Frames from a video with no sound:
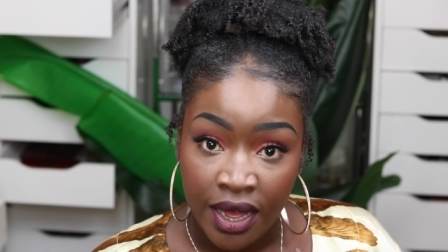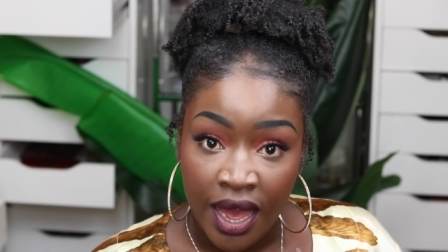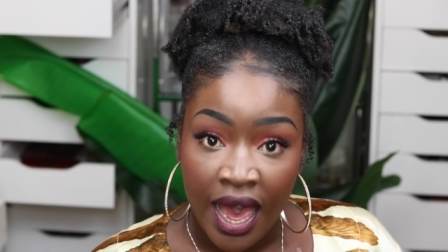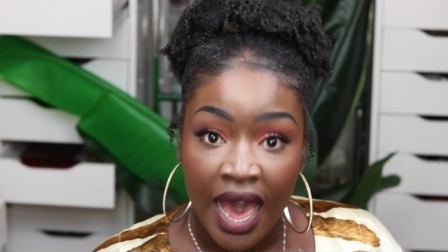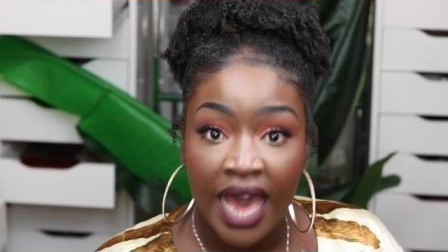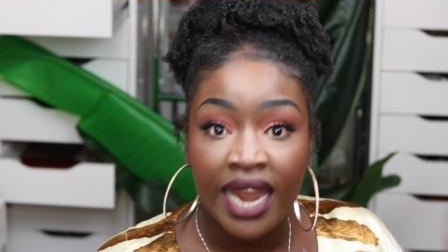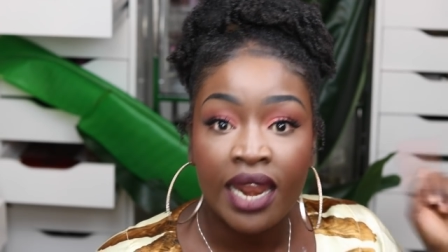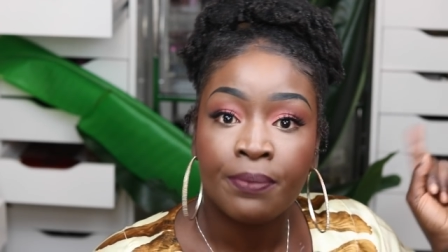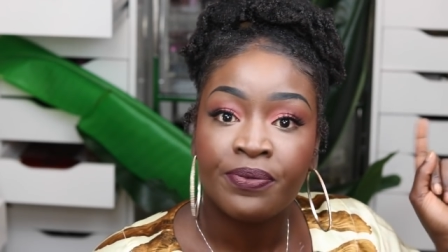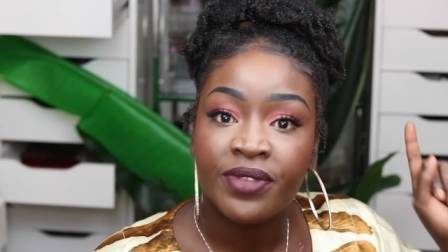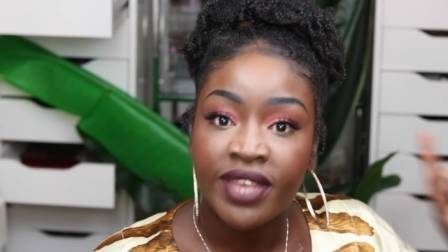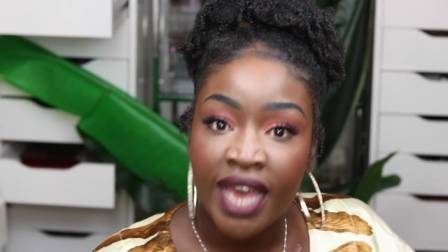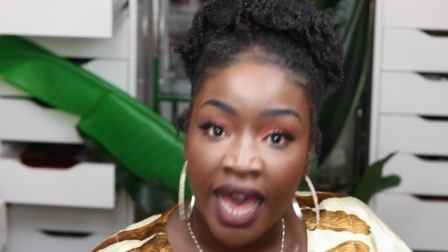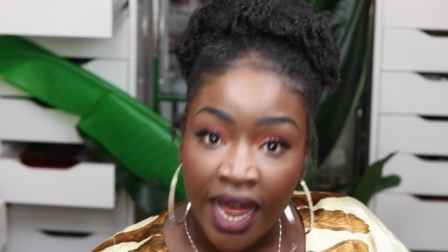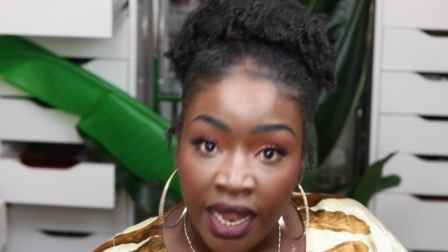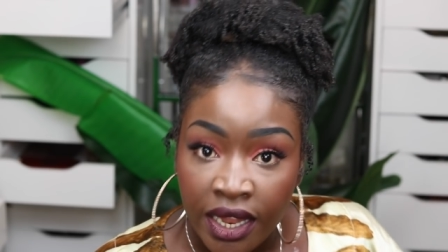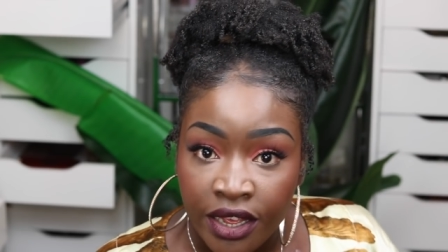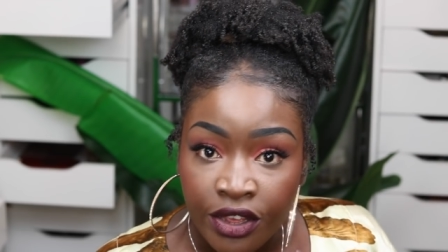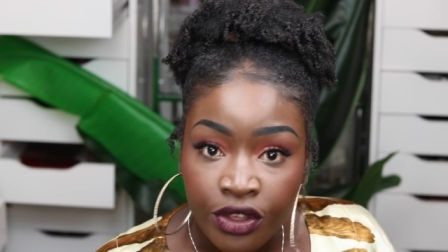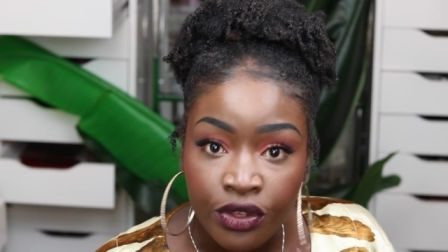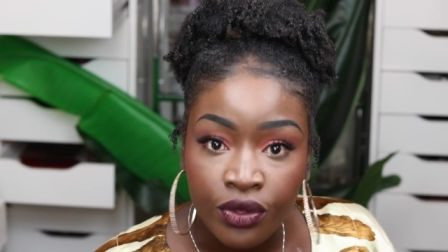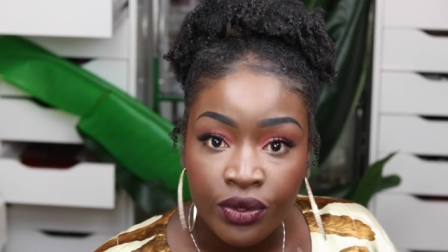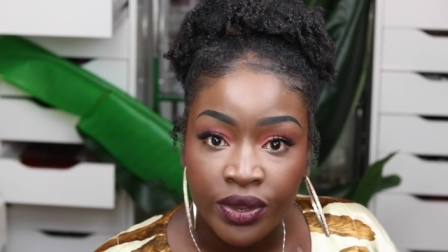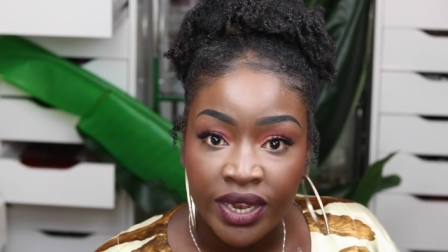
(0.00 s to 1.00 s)
And I'm
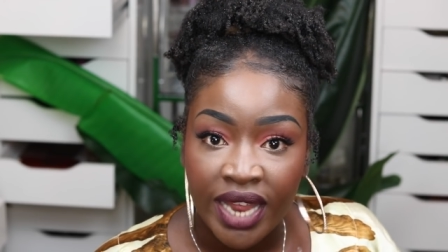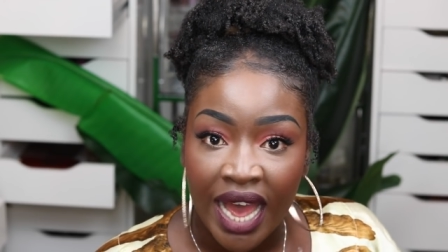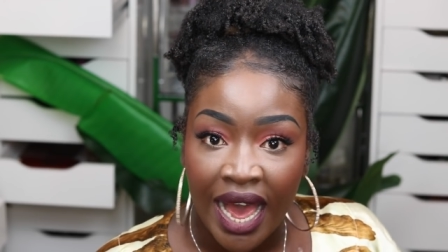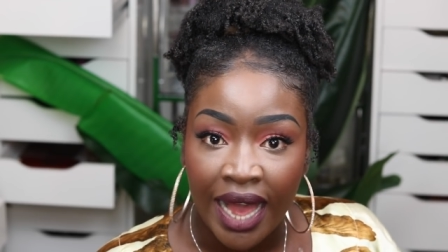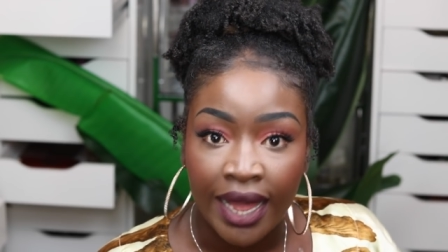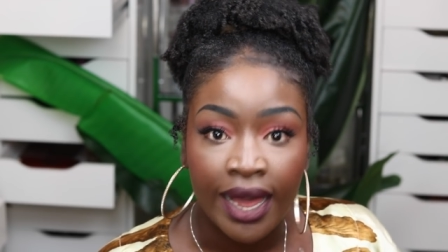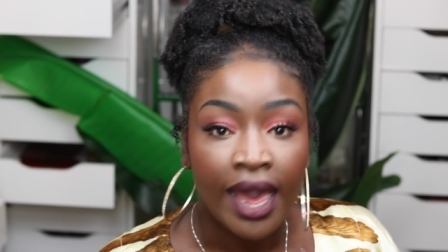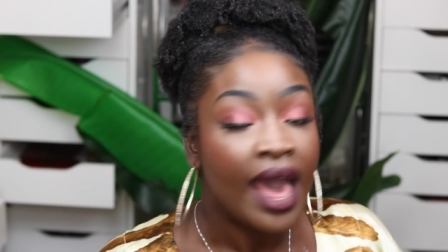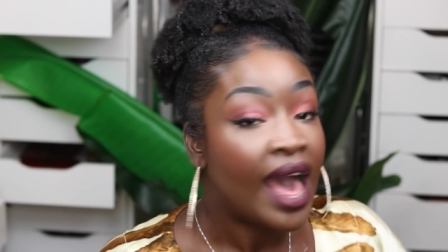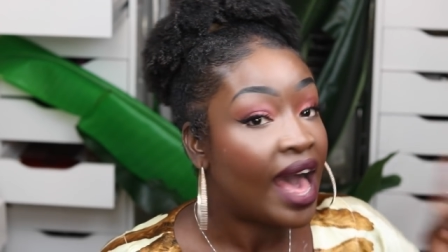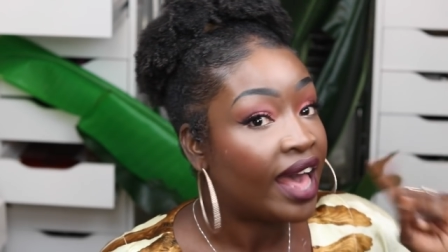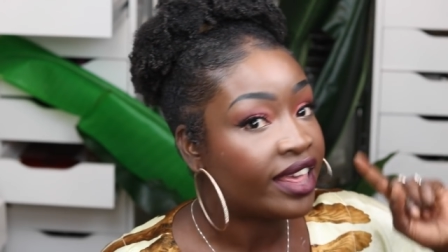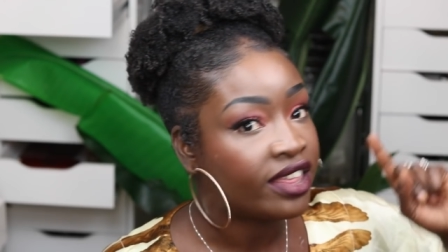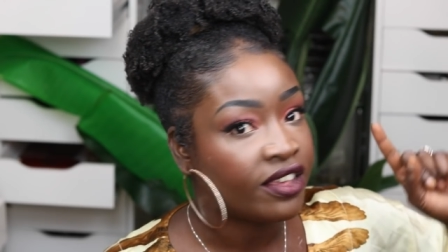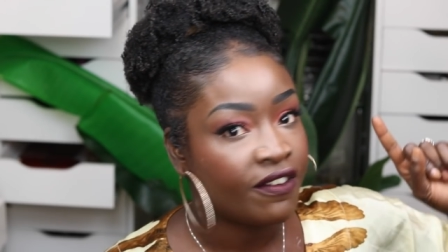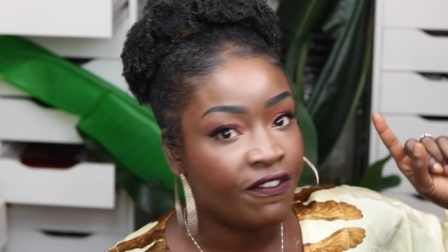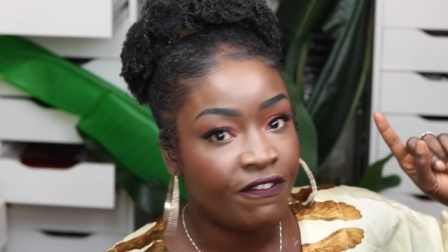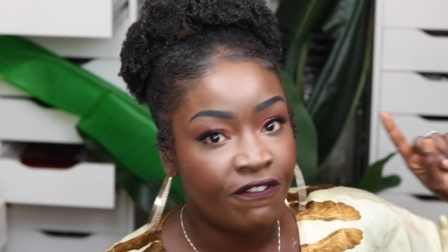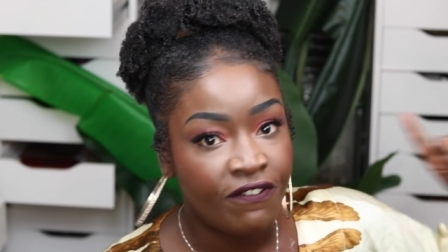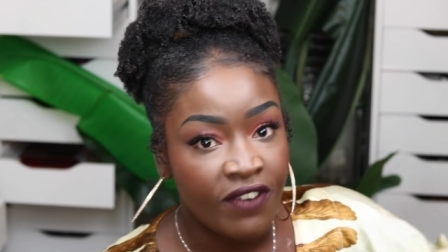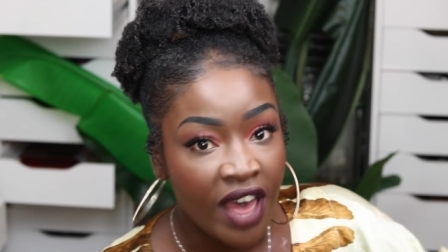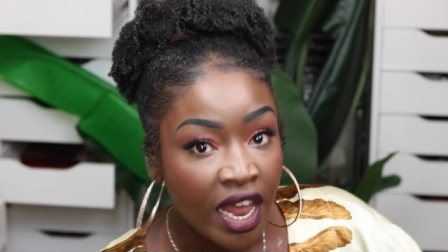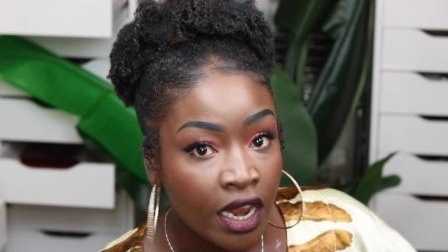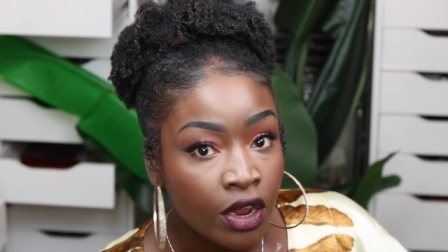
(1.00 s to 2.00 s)
telling you that as a
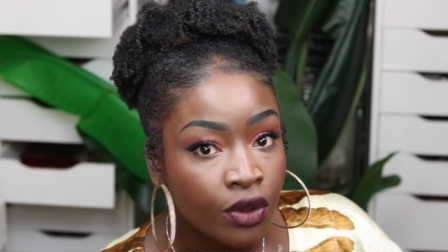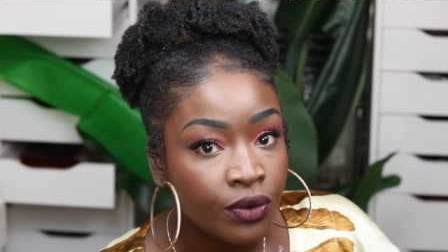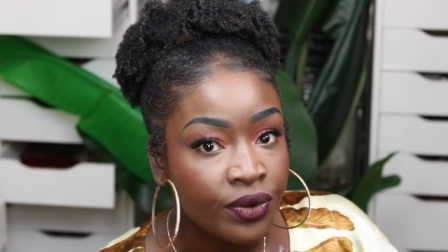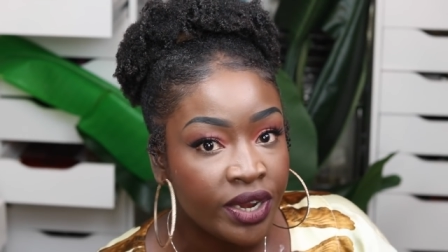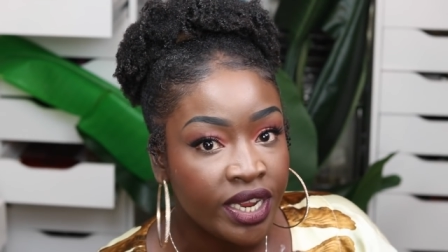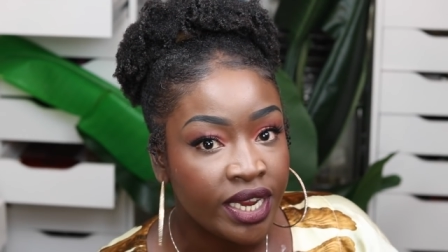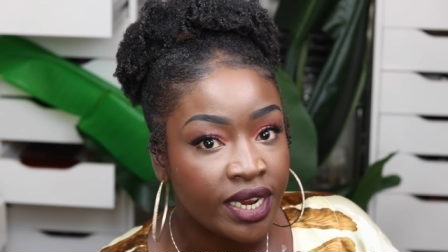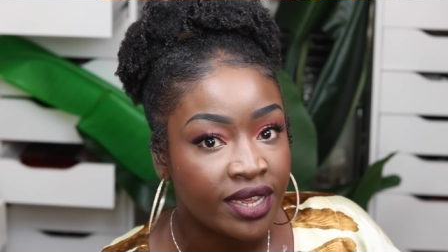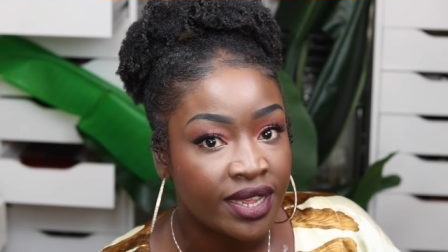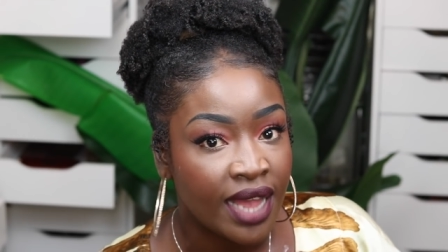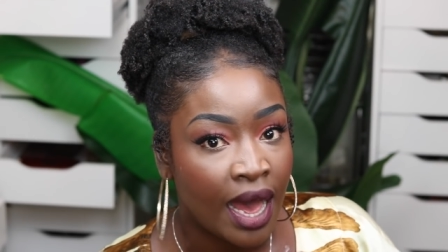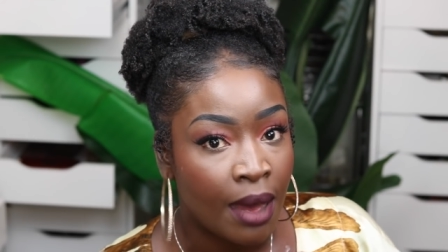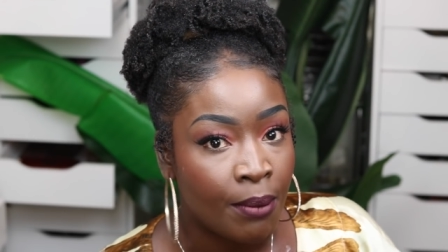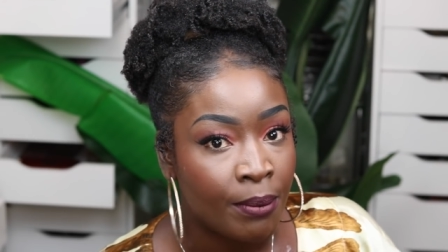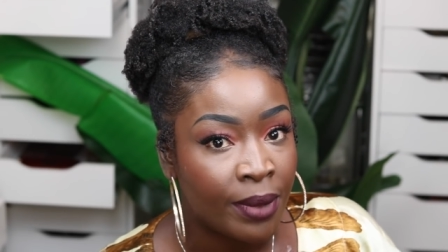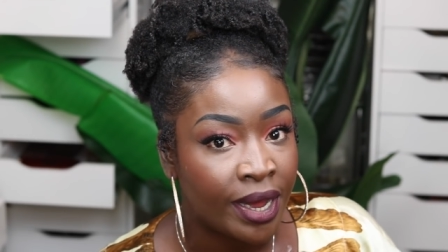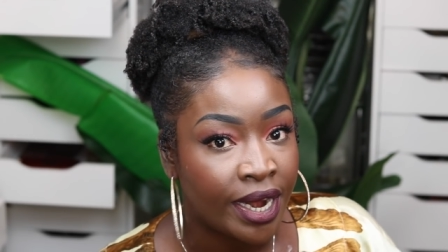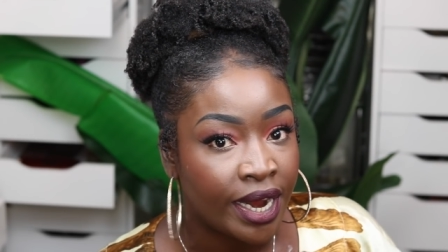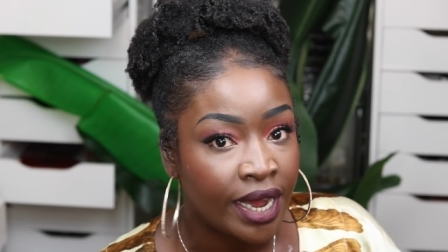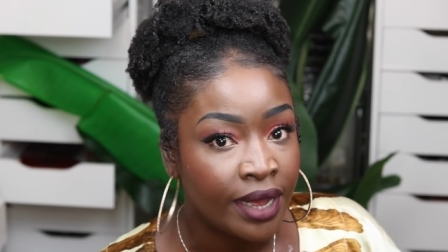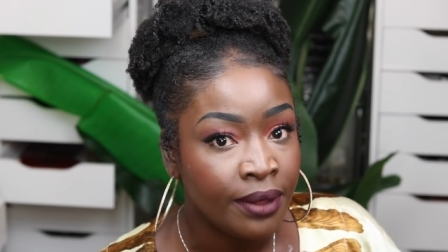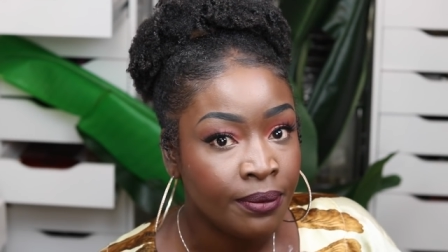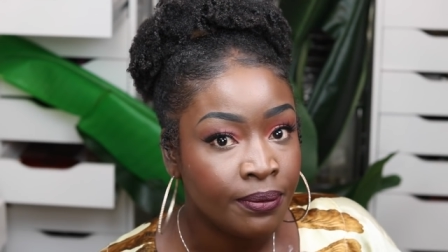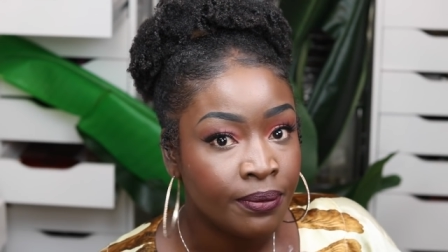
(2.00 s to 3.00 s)
fellow
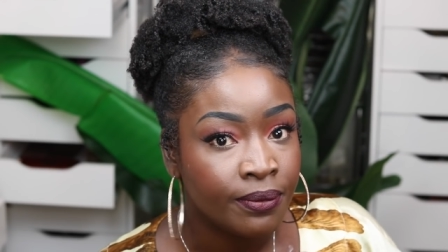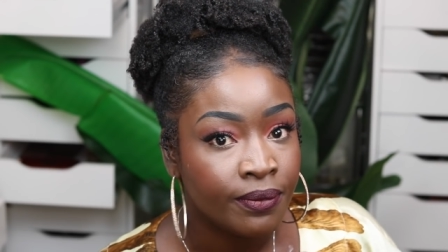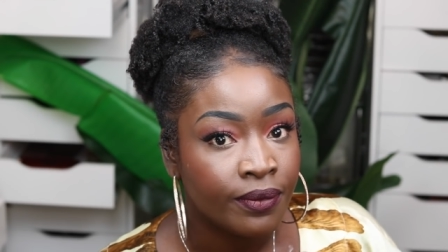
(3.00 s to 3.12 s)
Nynäshamnare,